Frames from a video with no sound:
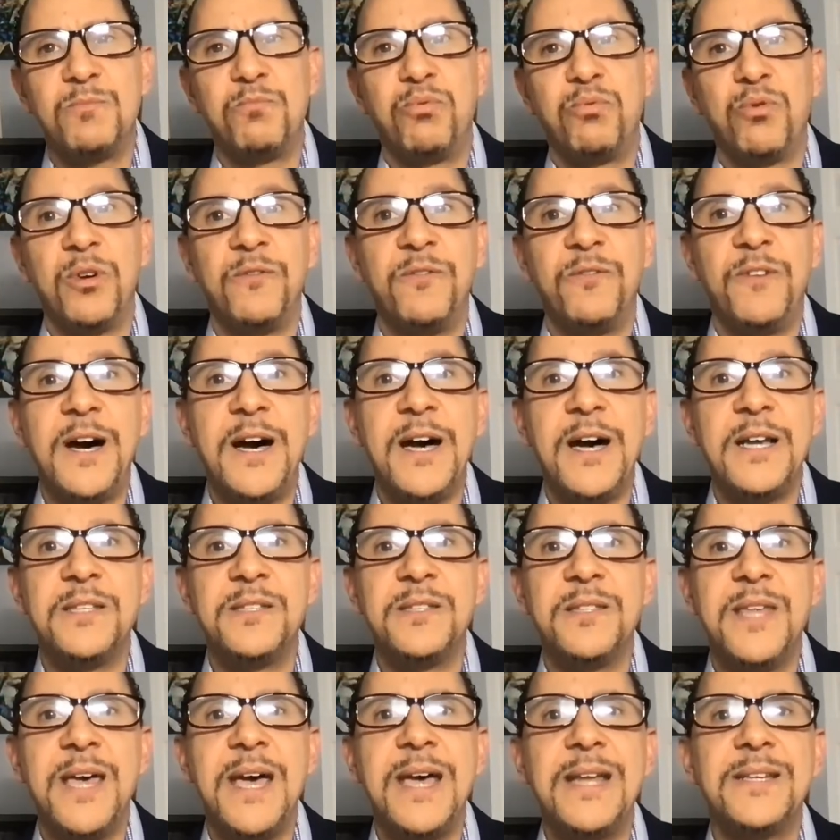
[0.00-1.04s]

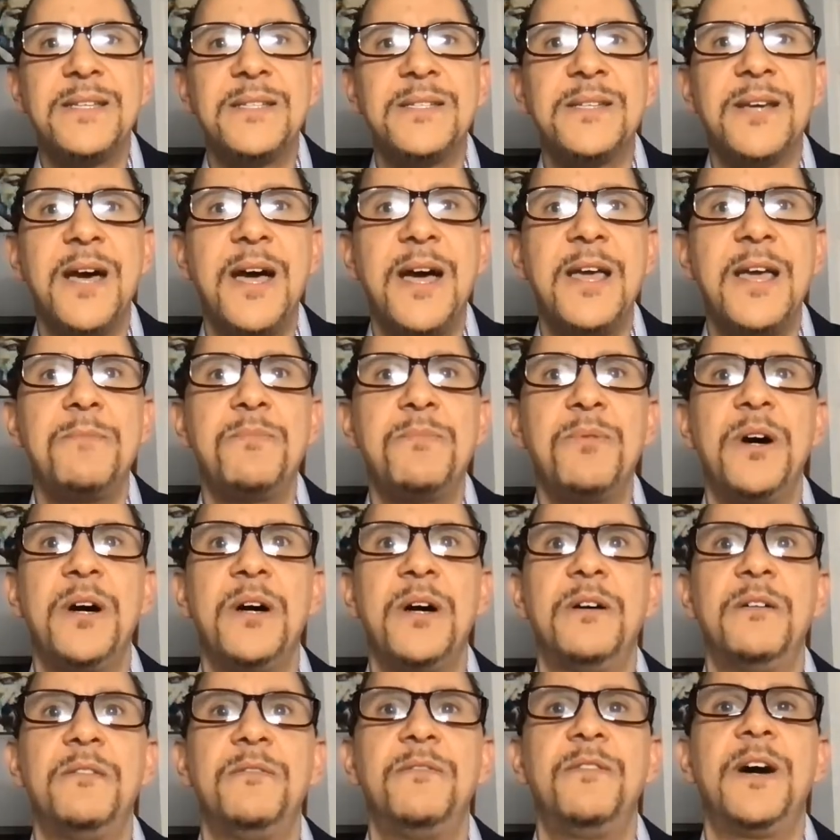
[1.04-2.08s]
provides that type
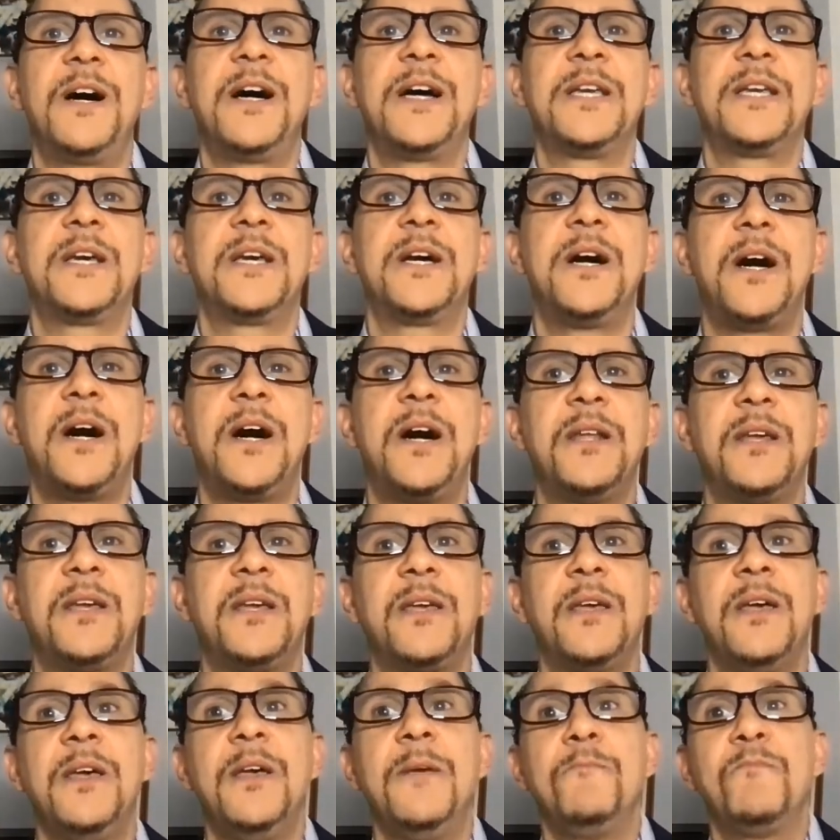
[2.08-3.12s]
of iconic
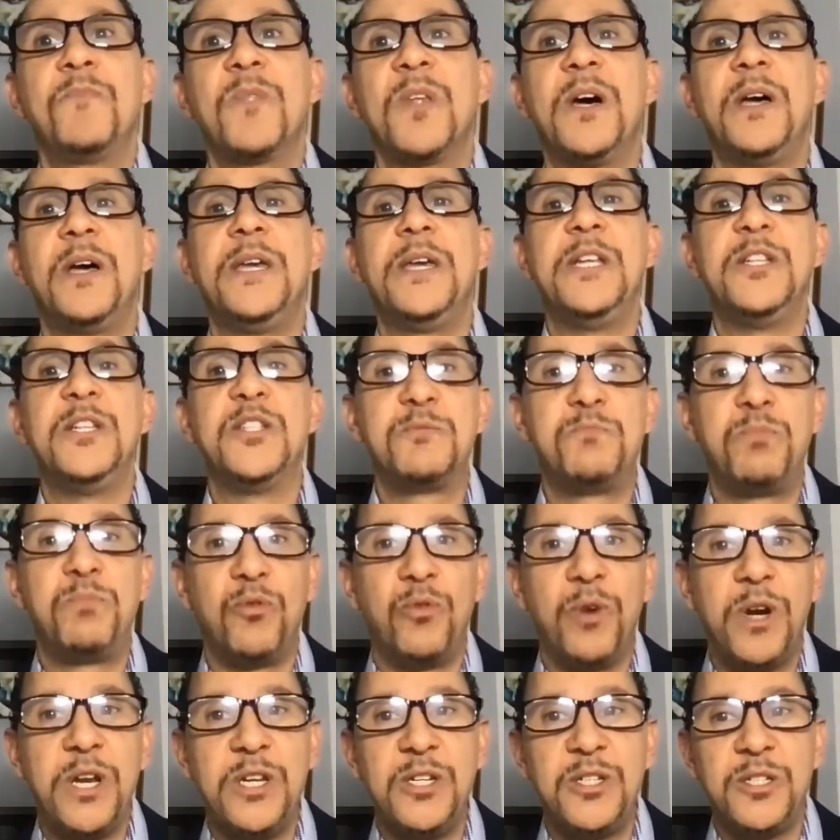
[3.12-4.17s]

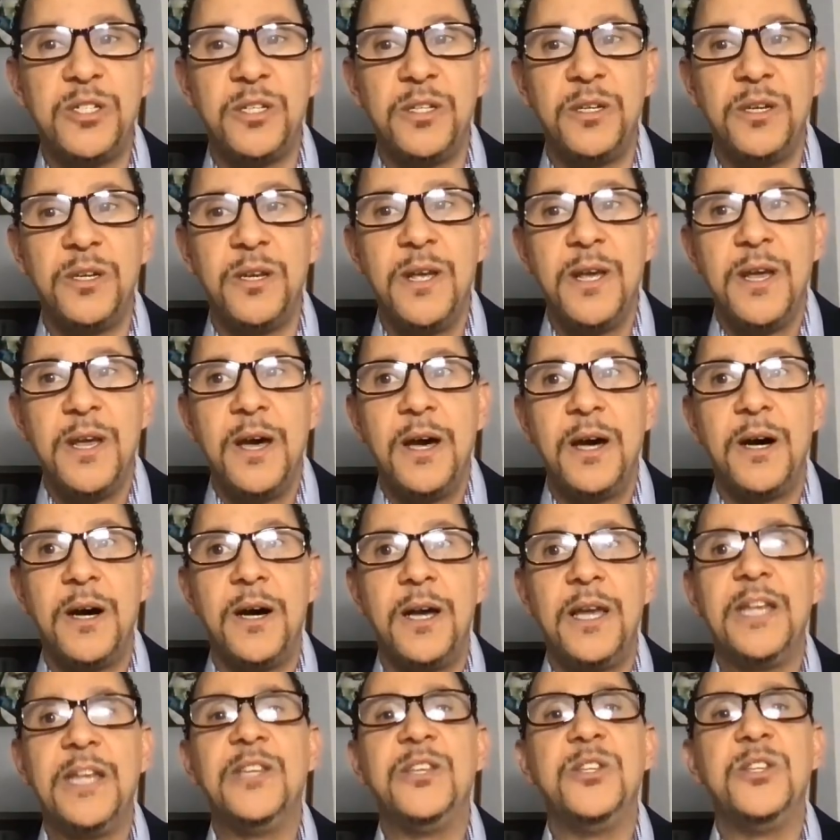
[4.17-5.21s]
inspiration
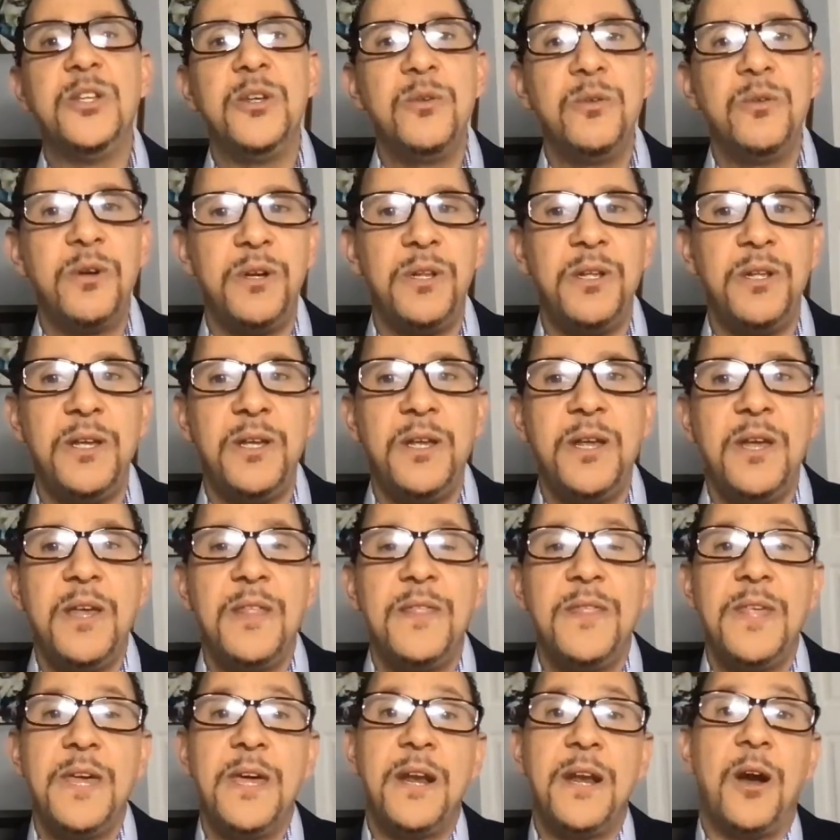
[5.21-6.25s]
and unity
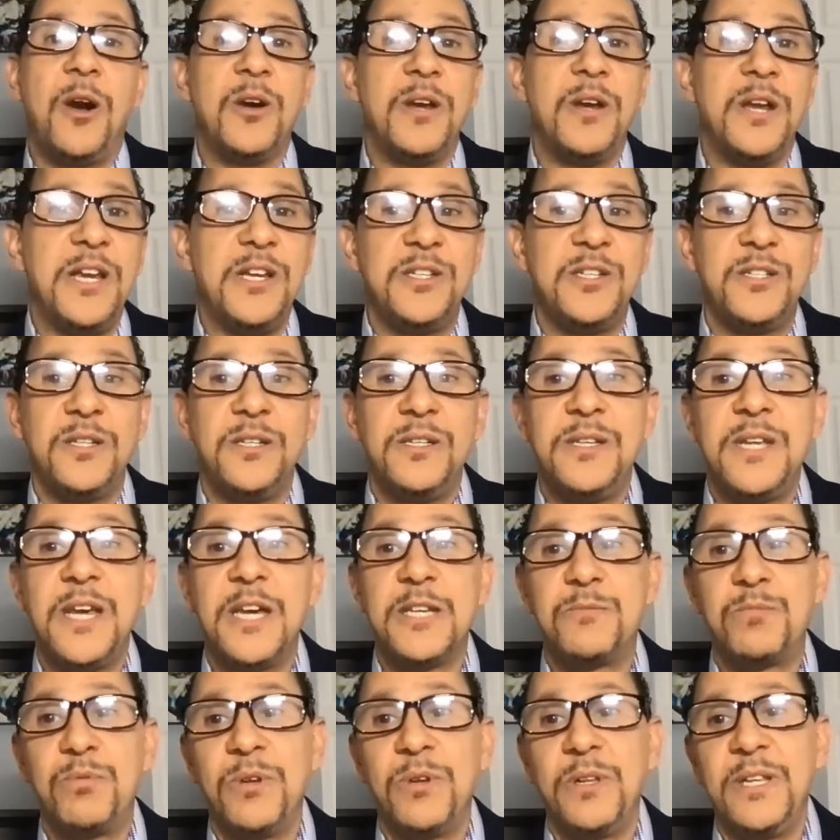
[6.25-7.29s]
that our nation
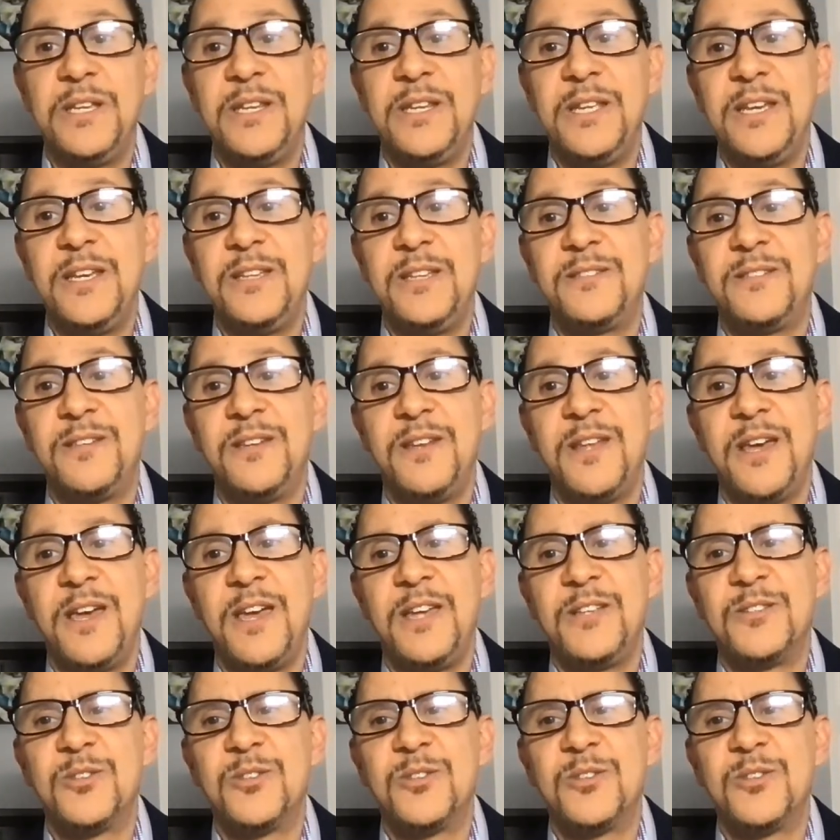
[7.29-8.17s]
desperately needs today.